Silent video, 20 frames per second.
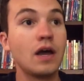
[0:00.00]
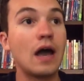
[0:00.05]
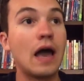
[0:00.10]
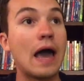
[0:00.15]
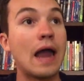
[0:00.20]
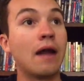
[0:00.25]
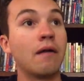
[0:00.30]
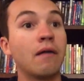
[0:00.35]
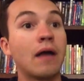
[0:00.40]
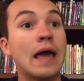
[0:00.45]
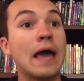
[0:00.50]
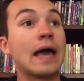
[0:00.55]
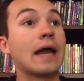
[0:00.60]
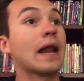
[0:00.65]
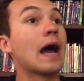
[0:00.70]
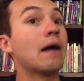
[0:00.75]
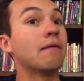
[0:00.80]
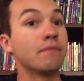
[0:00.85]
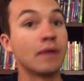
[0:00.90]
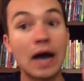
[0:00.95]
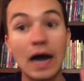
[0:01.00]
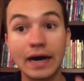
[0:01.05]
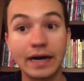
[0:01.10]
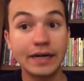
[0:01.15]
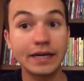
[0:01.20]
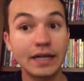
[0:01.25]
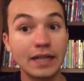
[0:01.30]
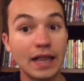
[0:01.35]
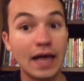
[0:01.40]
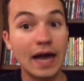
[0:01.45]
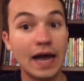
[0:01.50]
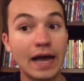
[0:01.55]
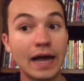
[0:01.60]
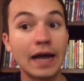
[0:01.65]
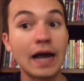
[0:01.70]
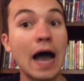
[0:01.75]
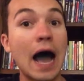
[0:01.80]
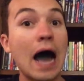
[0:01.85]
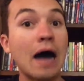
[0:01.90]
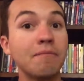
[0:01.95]
And I'm not gonna
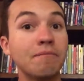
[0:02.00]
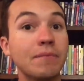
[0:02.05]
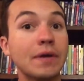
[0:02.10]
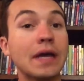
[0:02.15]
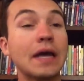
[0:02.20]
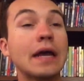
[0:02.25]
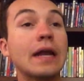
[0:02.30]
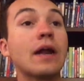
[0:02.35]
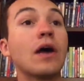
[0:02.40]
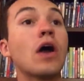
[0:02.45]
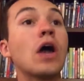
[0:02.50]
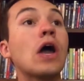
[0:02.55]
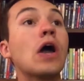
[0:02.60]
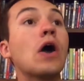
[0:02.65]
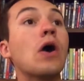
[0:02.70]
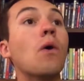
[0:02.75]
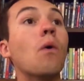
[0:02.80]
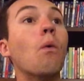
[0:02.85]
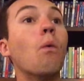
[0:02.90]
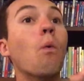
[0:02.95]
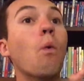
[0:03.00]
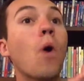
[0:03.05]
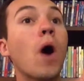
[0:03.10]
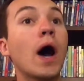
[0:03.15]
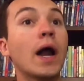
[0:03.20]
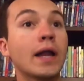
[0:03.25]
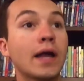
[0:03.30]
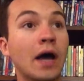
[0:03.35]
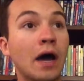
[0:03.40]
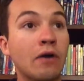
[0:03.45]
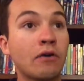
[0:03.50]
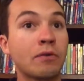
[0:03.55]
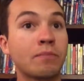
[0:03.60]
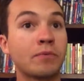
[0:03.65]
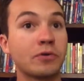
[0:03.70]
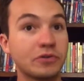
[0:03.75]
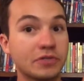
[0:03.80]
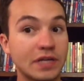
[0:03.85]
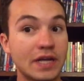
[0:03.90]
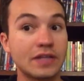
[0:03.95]
lie, I'm being
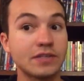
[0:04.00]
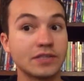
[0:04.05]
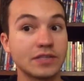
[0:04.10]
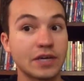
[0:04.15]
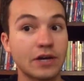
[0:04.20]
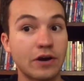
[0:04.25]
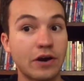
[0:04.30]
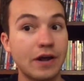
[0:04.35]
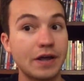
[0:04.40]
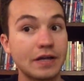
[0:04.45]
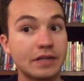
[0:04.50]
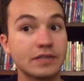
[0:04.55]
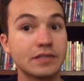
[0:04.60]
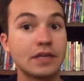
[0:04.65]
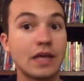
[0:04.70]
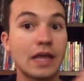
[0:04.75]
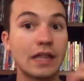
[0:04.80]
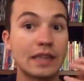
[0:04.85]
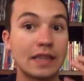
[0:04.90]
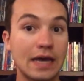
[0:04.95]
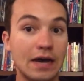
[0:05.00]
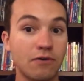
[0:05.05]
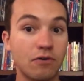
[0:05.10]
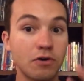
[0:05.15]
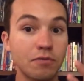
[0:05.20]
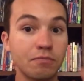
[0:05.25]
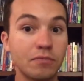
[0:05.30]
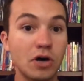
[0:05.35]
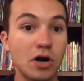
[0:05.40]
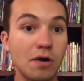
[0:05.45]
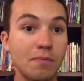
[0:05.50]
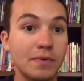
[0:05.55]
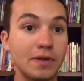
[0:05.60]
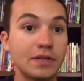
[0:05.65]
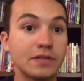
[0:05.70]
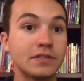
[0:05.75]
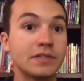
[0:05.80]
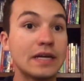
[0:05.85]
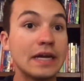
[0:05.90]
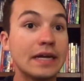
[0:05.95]
100% serious. There were
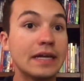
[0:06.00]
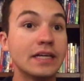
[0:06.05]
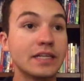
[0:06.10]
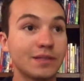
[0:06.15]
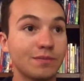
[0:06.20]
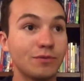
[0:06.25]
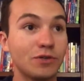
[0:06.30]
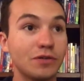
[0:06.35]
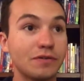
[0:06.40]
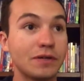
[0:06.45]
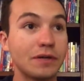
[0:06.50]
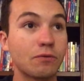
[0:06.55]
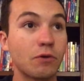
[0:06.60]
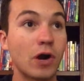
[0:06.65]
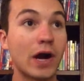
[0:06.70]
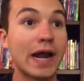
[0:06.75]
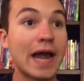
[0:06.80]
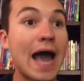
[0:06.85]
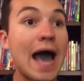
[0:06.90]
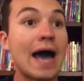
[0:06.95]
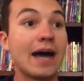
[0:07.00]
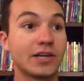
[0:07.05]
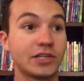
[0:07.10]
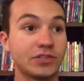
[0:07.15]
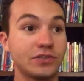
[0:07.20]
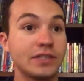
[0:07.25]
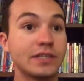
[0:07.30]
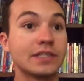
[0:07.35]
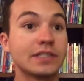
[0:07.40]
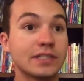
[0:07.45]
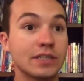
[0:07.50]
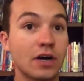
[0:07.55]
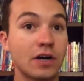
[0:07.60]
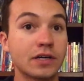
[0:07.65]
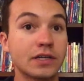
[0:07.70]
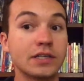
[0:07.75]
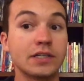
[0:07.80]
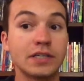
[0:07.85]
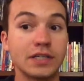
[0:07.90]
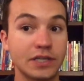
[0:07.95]
moments in this movie where I actually
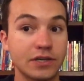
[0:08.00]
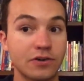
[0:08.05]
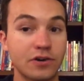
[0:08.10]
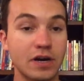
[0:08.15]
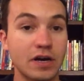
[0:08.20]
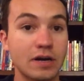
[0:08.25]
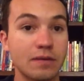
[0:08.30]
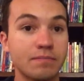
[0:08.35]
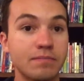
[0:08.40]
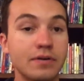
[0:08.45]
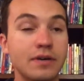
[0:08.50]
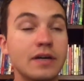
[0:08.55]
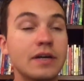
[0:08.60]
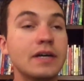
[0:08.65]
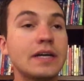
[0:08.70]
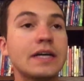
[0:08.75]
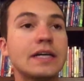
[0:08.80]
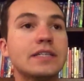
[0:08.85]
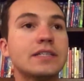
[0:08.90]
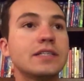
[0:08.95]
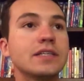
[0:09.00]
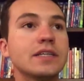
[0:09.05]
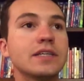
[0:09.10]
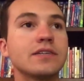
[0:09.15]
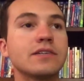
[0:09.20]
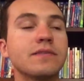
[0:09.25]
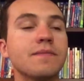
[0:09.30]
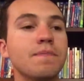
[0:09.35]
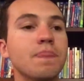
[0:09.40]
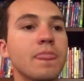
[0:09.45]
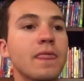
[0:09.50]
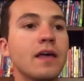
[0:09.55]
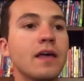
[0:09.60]
started to tear up. It's just